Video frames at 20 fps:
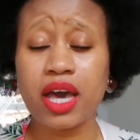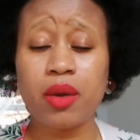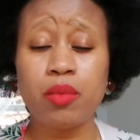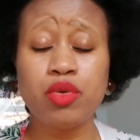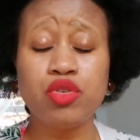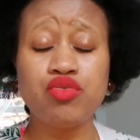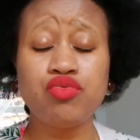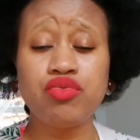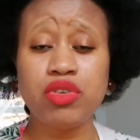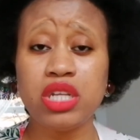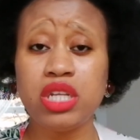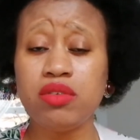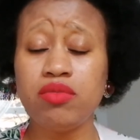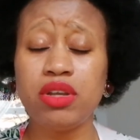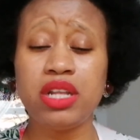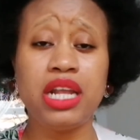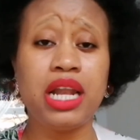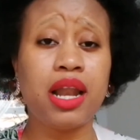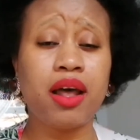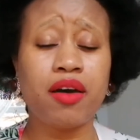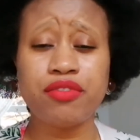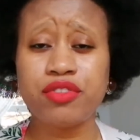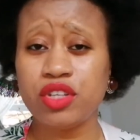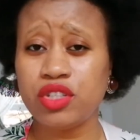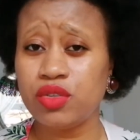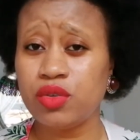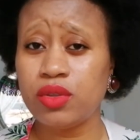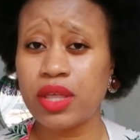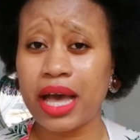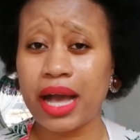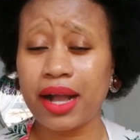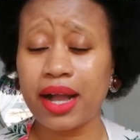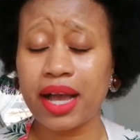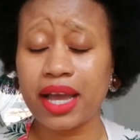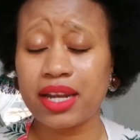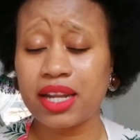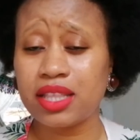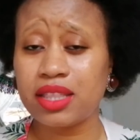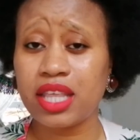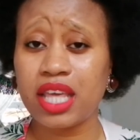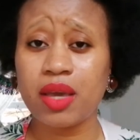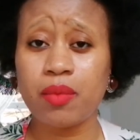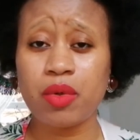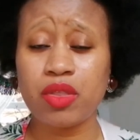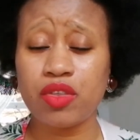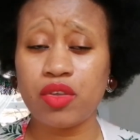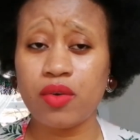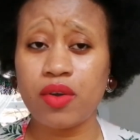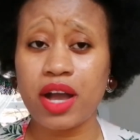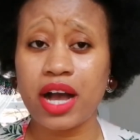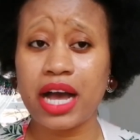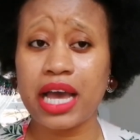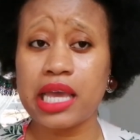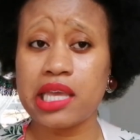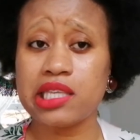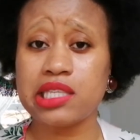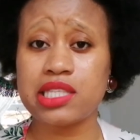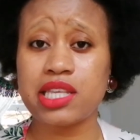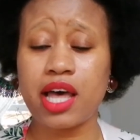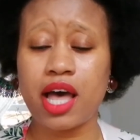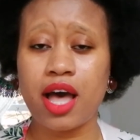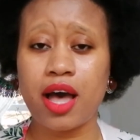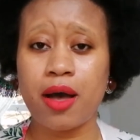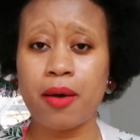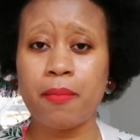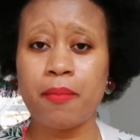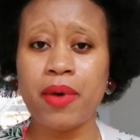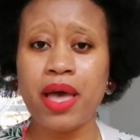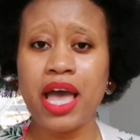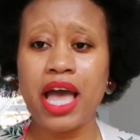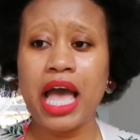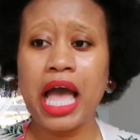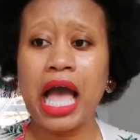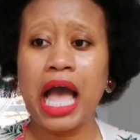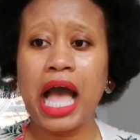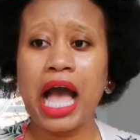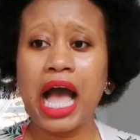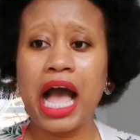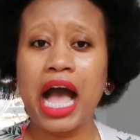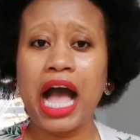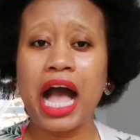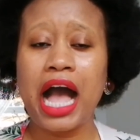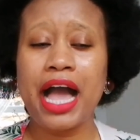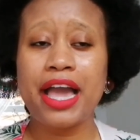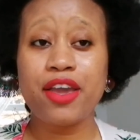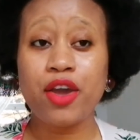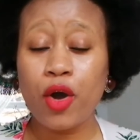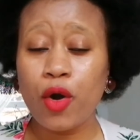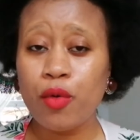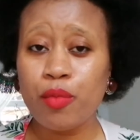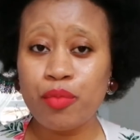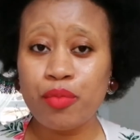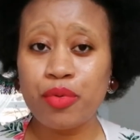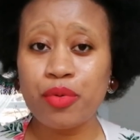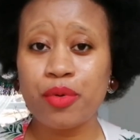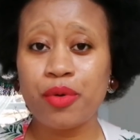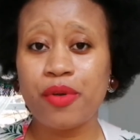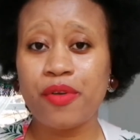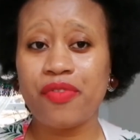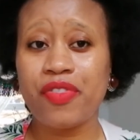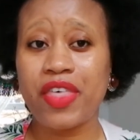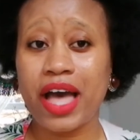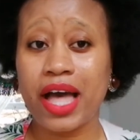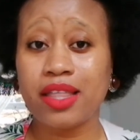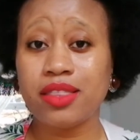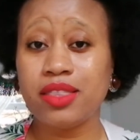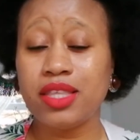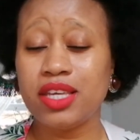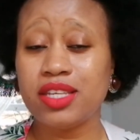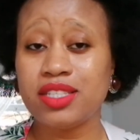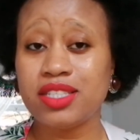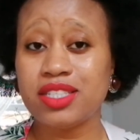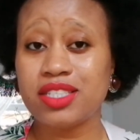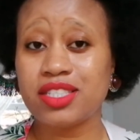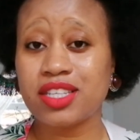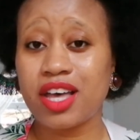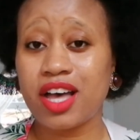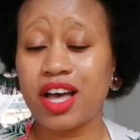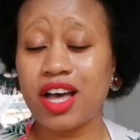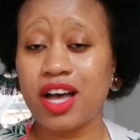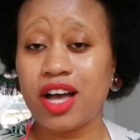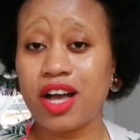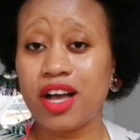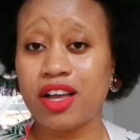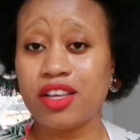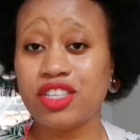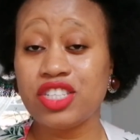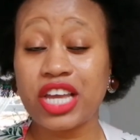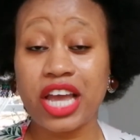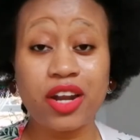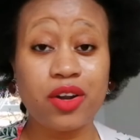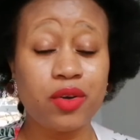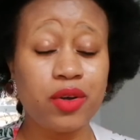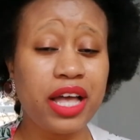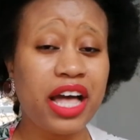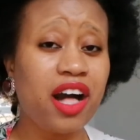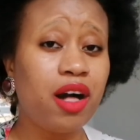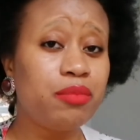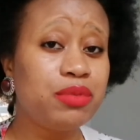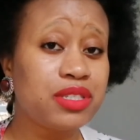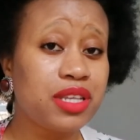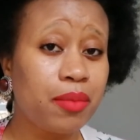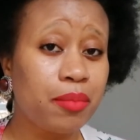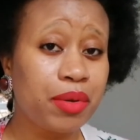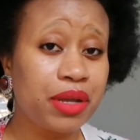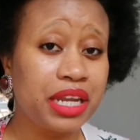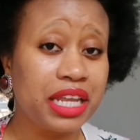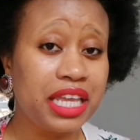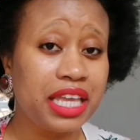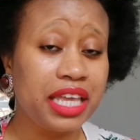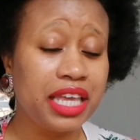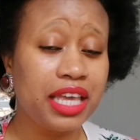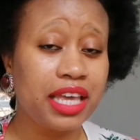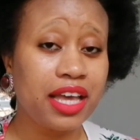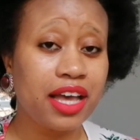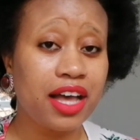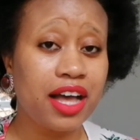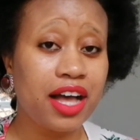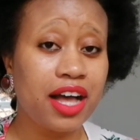I would really, really love to do that kind of thing with you guys. I hope that this channel helps somebody.